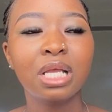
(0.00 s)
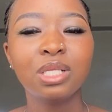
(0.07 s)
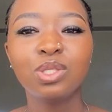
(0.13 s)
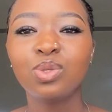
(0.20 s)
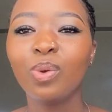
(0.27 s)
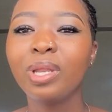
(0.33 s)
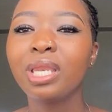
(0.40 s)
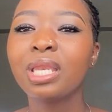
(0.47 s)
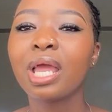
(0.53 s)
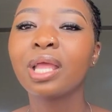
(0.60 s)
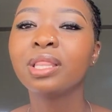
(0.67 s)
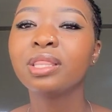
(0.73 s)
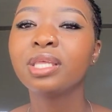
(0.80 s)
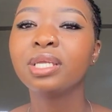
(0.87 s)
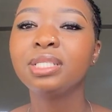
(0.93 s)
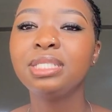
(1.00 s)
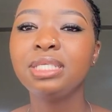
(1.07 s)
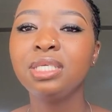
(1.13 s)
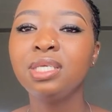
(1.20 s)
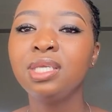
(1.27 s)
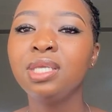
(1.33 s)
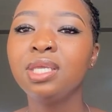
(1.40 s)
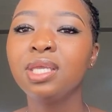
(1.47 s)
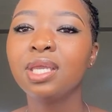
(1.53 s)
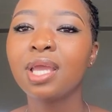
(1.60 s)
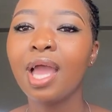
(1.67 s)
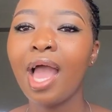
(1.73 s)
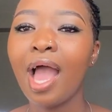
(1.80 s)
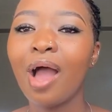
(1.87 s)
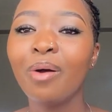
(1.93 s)
29, 30.
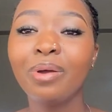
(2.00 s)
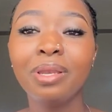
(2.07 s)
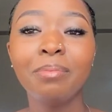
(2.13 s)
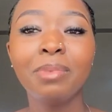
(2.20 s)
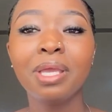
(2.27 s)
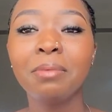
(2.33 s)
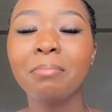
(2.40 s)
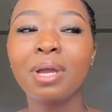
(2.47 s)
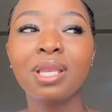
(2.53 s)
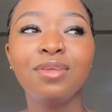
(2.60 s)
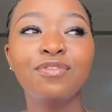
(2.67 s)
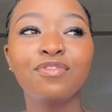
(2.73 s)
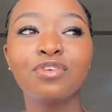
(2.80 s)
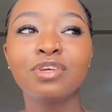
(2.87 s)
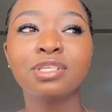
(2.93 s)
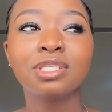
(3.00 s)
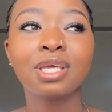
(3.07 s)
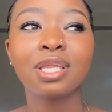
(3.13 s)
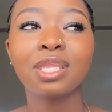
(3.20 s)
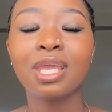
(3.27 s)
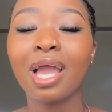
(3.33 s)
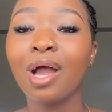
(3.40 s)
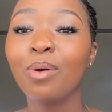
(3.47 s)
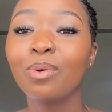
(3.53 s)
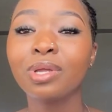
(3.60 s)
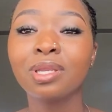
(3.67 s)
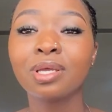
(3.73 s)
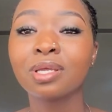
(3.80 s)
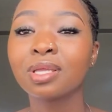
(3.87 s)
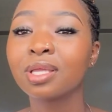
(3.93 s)
I want to make money first, honey. I
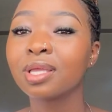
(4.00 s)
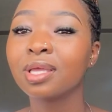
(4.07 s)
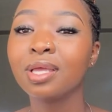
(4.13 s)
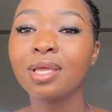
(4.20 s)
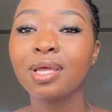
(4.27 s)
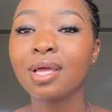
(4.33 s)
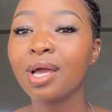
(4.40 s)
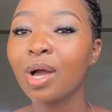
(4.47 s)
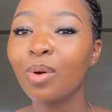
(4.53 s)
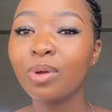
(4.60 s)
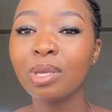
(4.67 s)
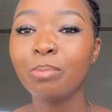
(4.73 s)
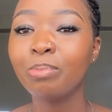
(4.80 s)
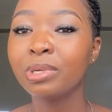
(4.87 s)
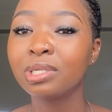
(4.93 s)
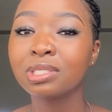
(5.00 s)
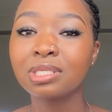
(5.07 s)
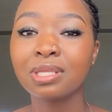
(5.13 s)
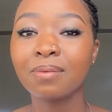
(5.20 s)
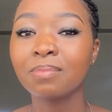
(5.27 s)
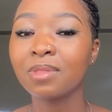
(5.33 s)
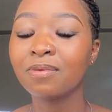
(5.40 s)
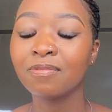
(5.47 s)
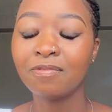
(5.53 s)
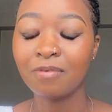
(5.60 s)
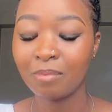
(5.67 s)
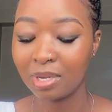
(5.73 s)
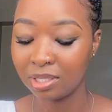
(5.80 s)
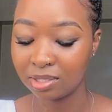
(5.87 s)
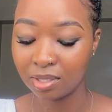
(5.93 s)
want to build something for
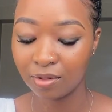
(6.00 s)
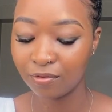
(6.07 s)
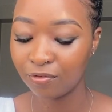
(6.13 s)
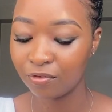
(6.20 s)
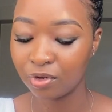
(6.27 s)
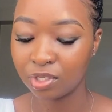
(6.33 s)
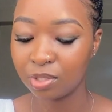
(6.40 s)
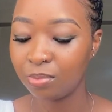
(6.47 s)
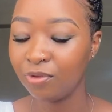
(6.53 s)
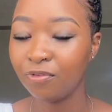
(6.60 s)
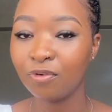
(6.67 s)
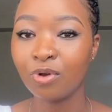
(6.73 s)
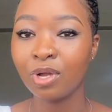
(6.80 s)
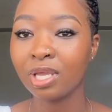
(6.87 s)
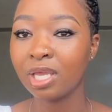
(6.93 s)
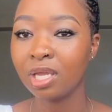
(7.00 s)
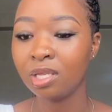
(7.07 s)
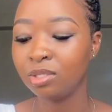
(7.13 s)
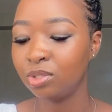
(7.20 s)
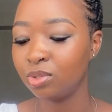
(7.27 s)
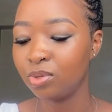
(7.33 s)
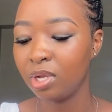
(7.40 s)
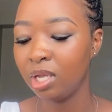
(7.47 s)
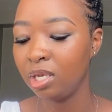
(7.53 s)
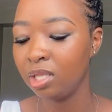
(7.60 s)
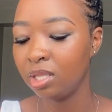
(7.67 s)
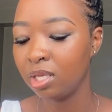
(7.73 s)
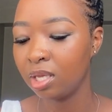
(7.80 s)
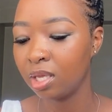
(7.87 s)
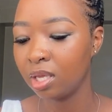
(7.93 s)
myself first before I get into
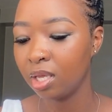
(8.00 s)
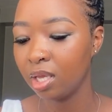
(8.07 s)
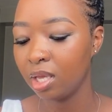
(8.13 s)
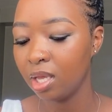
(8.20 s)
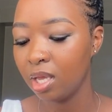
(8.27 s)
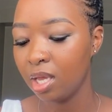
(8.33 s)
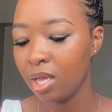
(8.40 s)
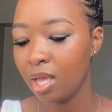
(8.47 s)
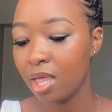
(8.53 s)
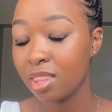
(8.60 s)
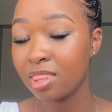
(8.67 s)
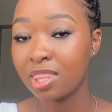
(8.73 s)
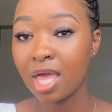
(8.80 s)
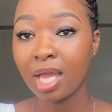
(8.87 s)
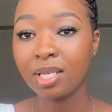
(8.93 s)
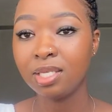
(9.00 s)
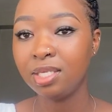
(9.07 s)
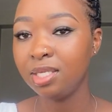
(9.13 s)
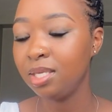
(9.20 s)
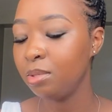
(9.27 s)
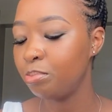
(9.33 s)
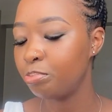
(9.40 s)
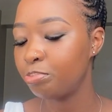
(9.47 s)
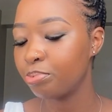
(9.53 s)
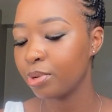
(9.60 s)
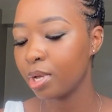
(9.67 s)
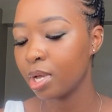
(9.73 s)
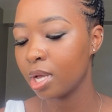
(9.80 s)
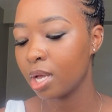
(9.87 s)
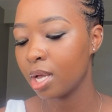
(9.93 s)
anything that deep.
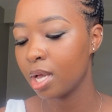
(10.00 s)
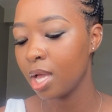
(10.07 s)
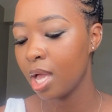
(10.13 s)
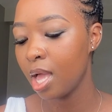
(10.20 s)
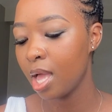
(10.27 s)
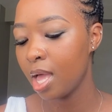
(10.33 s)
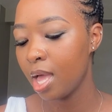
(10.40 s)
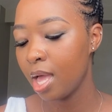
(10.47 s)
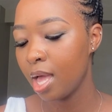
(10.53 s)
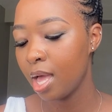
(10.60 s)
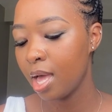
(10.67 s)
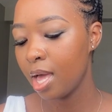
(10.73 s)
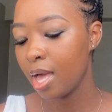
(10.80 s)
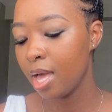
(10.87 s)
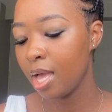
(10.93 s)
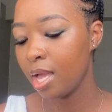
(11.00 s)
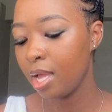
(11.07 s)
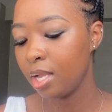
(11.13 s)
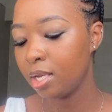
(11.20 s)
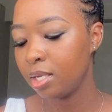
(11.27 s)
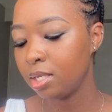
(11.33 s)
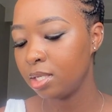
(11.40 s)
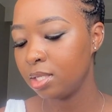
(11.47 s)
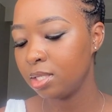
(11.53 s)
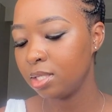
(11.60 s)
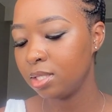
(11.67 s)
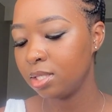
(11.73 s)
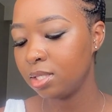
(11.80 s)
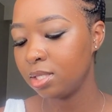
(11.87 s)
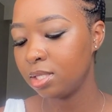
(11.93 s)

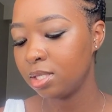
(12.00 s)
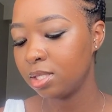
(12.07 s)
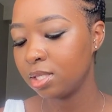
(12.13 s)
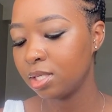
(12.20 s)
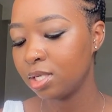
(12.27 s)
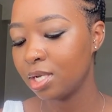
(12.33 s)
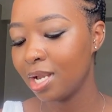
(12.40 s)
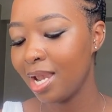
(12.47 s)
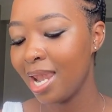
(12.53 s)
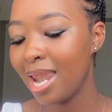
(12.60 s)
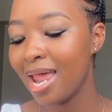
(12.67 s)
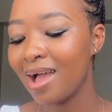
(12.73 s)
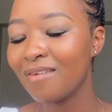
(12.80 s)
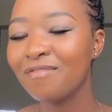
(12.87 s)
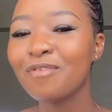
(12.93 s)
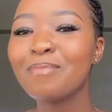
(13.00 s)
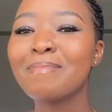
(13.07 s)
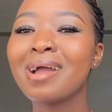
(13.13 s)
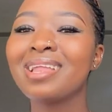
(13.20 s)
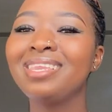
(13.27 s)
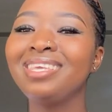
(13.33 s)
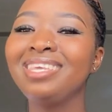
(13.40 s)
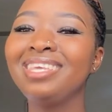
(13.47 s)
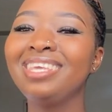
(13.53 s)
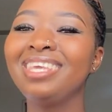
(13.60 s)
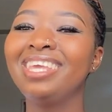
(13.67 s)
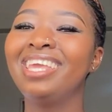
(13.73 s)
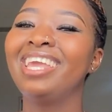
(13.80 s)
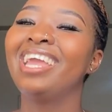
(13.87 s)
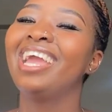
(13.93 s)
And love or
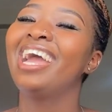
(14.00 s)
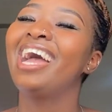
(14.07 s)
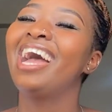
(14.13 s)
money?